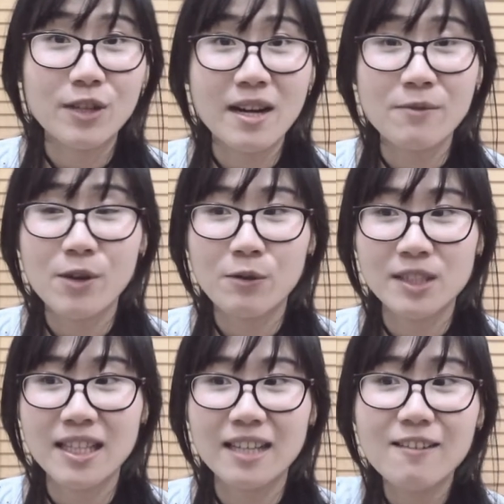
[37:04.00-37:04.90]
arrived, I
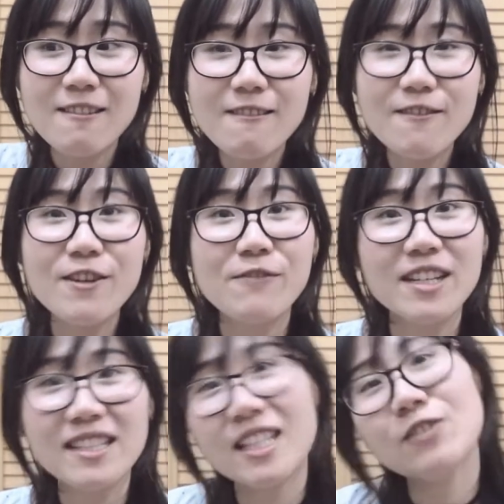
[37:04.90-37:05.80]
was like, oh, I
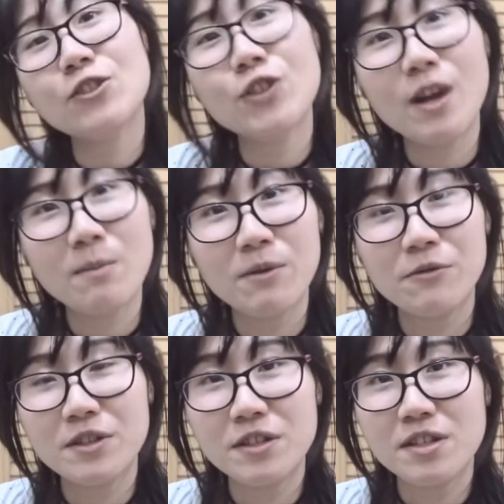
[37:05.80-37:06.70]
finally get to try my
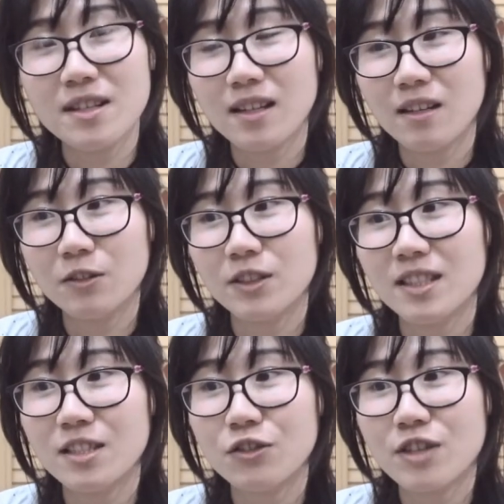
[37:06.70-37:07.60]
first
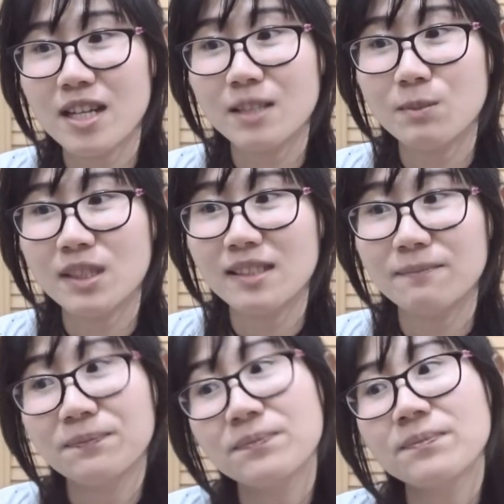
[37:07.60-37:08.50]
Lolita dress. But
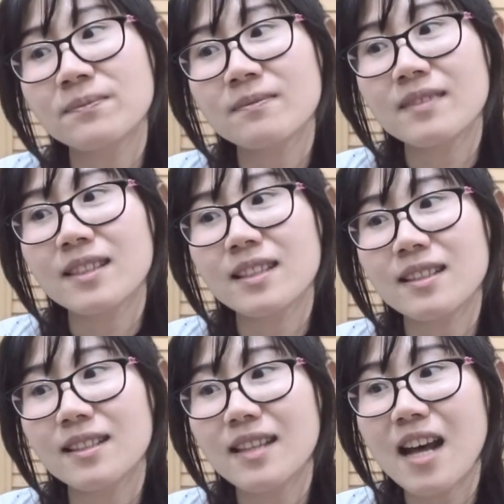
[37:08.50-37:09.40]

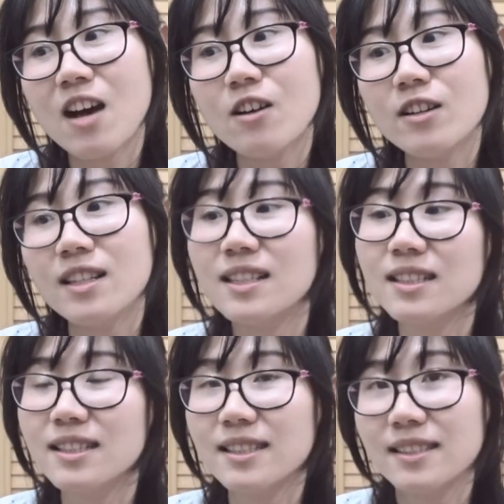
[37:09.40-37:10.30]
now,
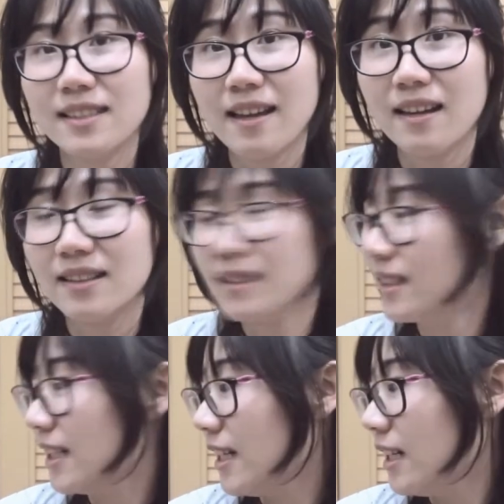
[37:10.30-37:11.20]
yeah,
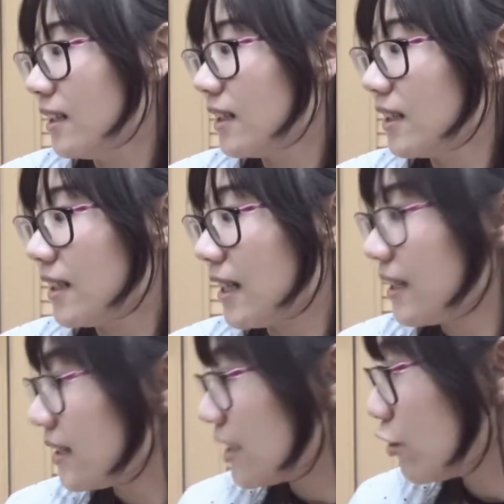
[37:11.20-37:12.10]
there's